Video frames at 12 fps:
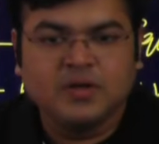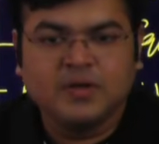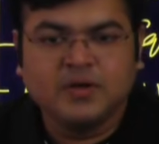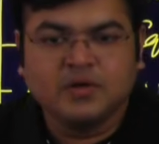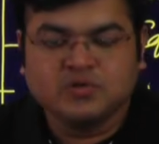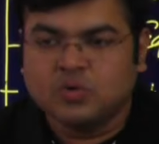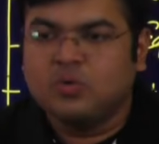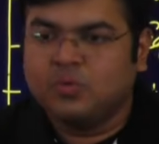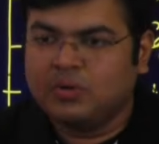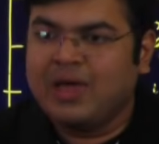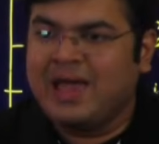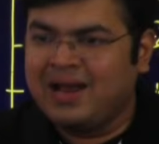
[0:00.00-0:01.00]
So
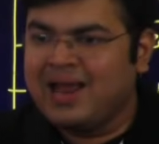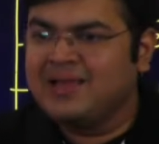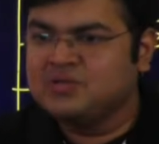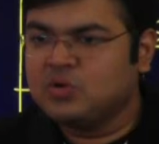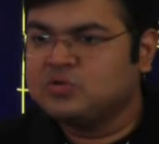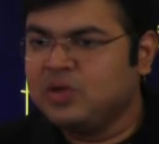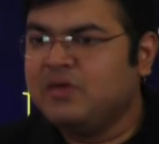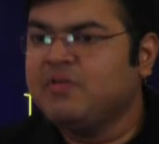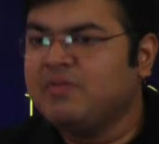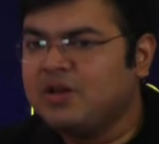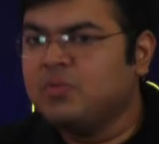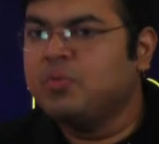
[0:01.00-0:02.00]
airlines also, even
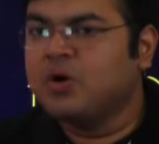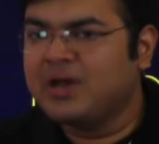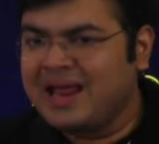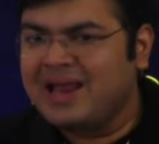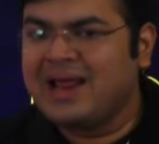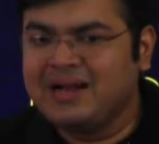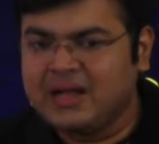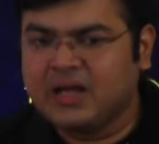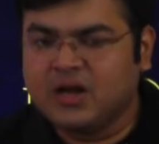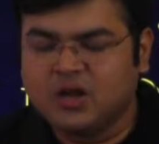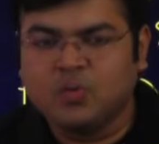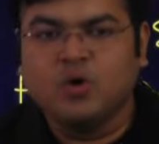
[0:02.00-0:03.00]
when you book an airline
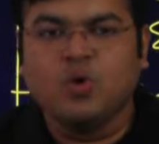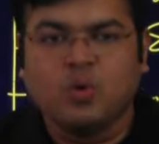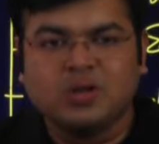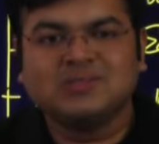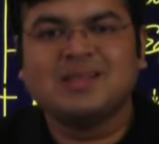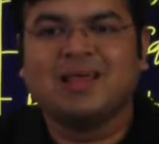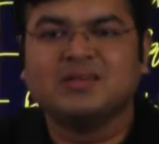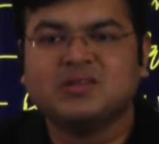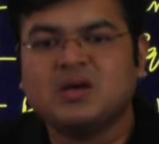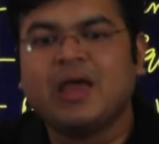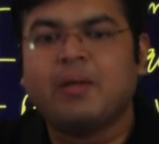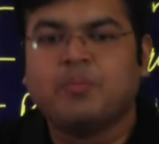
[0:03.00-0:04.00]
ticket, you would notice that there is
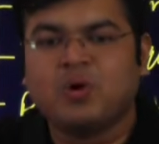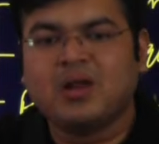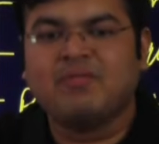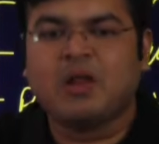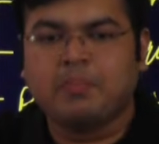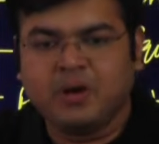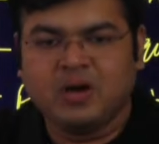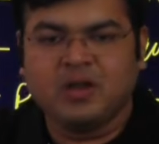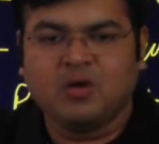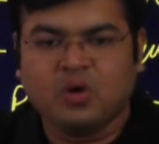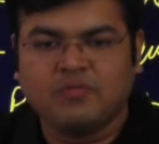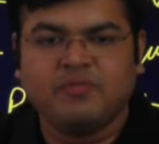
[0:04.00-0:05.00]
an airport development
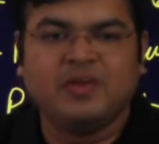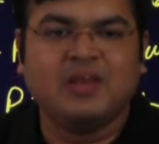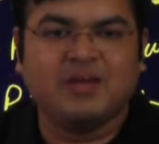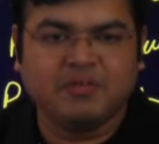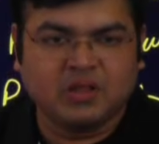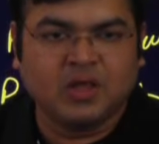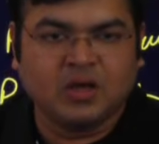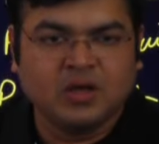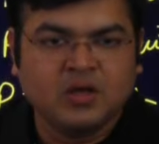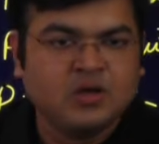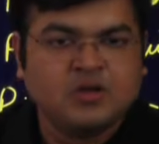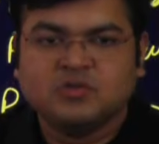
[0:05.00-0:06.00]
and all fee and everything.
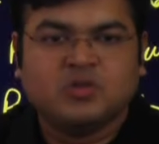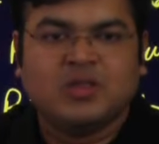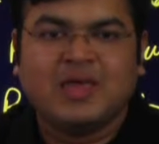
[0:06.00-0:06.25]
So the